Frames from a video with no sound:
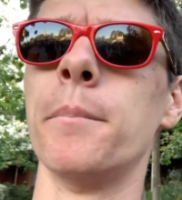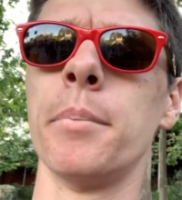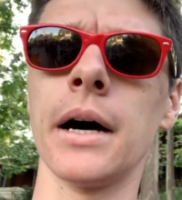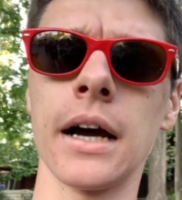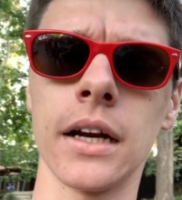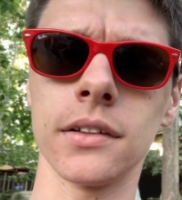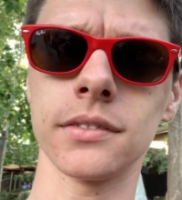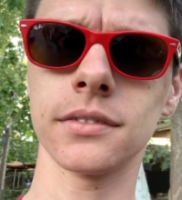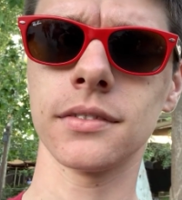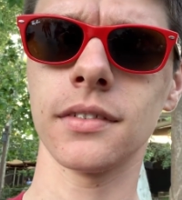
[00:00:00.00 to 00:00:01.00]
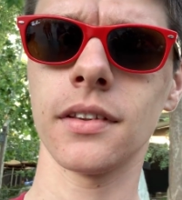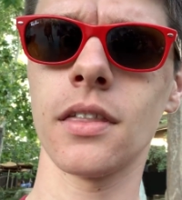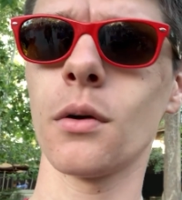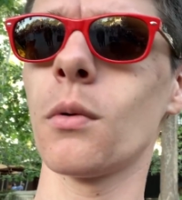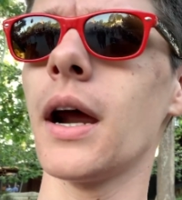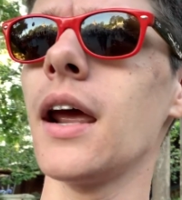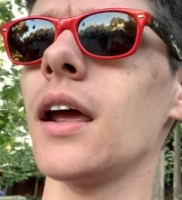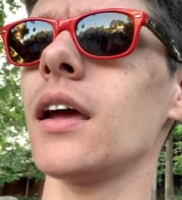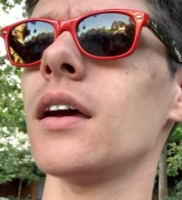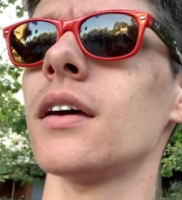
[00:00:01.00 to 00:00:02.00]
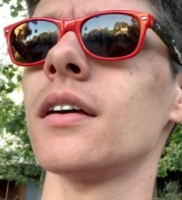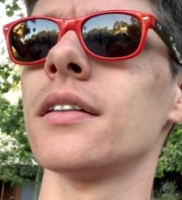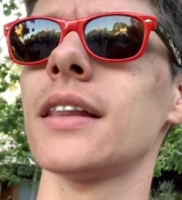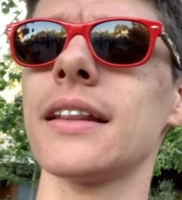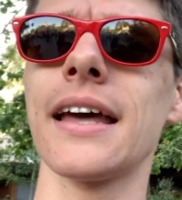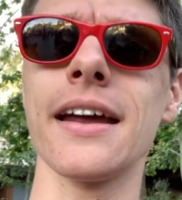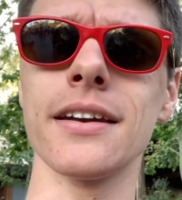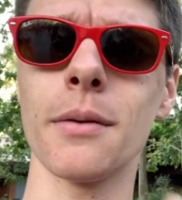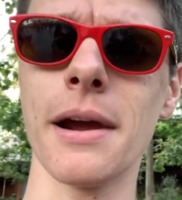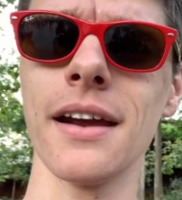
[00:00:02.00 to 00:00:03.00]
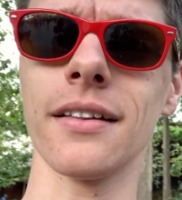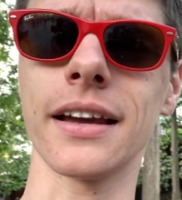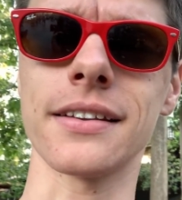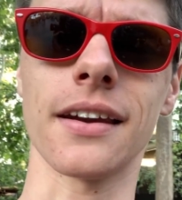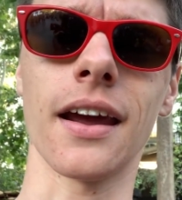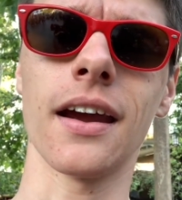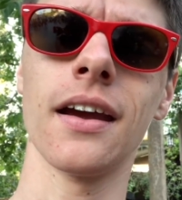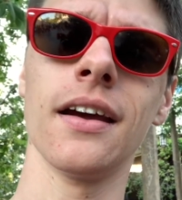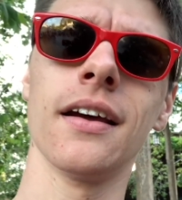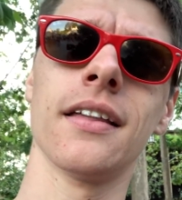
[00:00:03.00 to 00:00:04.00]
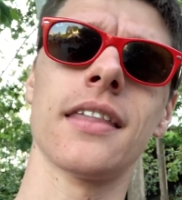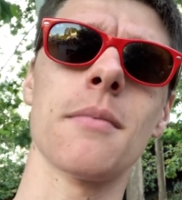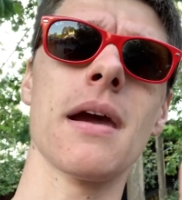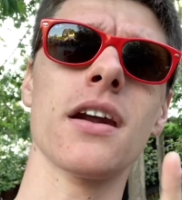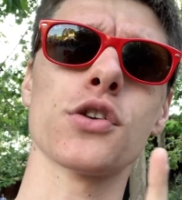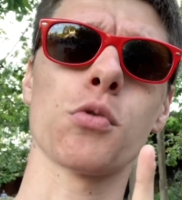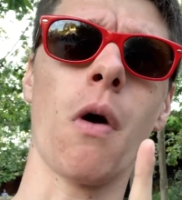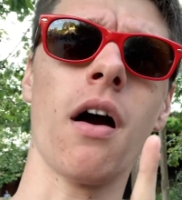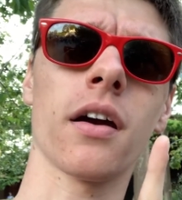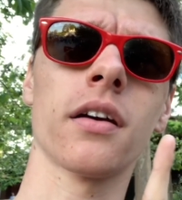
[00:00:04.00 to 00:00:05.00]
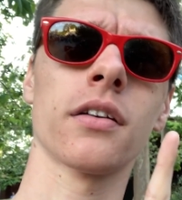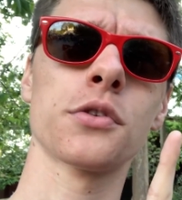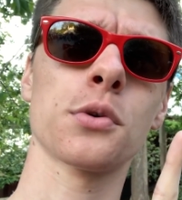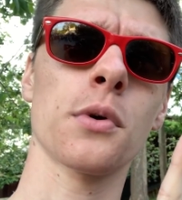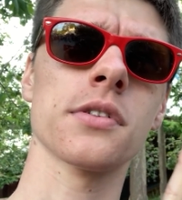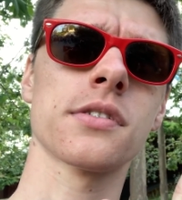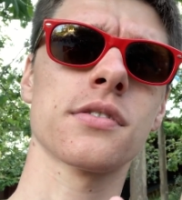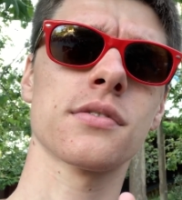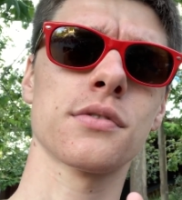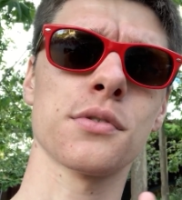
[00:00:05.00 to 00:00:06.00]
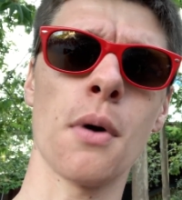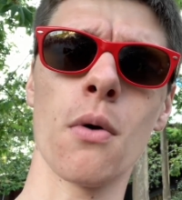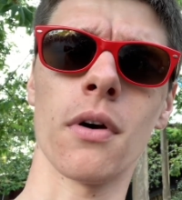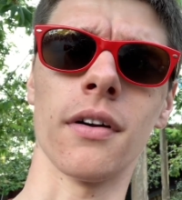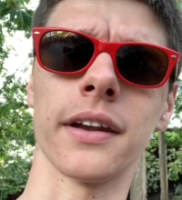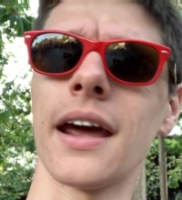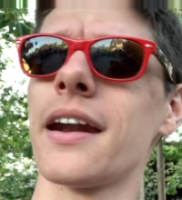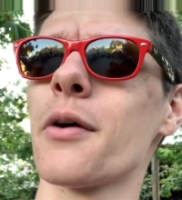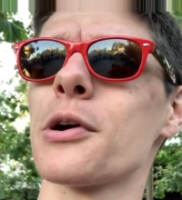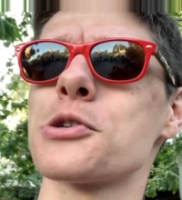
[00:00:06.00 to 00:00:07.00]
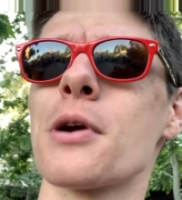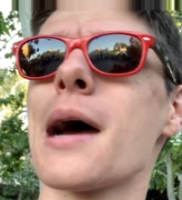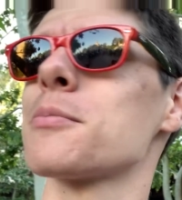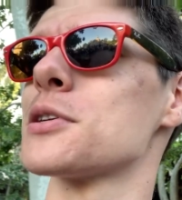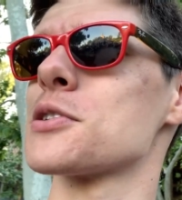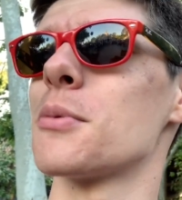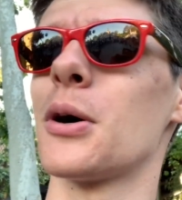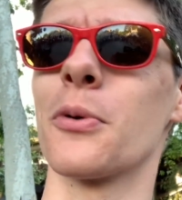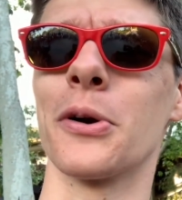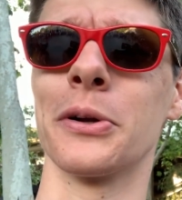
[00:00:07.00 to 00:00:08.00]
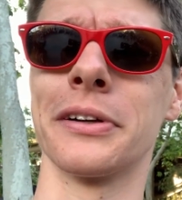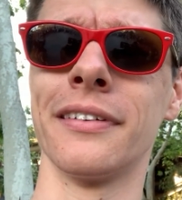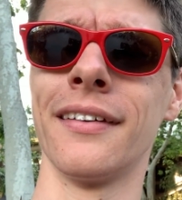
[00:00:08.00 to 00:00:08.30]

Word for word: But the way that they ended up handling it today, they made us walk towards Small World, and now we're trapped at Small World.